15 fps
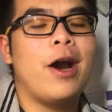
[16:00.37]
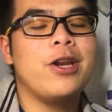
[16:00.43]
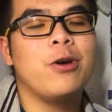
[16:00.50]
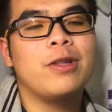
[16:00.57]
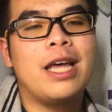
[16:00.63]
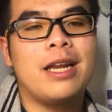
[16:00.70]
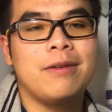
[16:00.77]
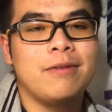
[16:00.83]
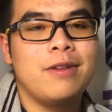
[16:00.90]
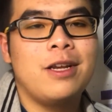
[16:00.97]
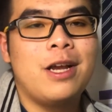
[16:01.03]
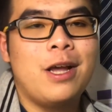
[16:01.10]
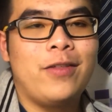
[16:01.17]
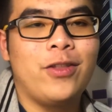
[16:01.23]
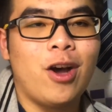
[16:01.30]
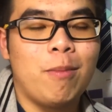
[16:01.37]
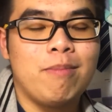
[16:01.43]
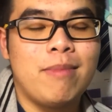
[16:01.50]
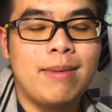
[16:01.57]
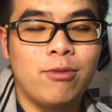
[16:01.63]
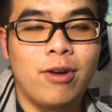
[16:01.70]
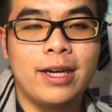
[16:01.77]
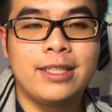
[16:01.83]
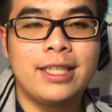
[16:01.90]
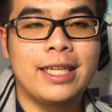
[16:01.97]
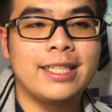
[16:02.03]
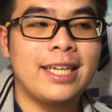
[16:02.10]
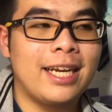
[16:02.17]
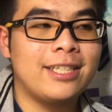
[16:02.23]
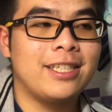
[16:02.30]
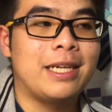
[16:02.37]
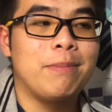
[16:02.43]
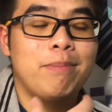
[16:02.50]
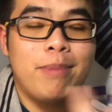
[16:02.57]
I know that not memorizing is actually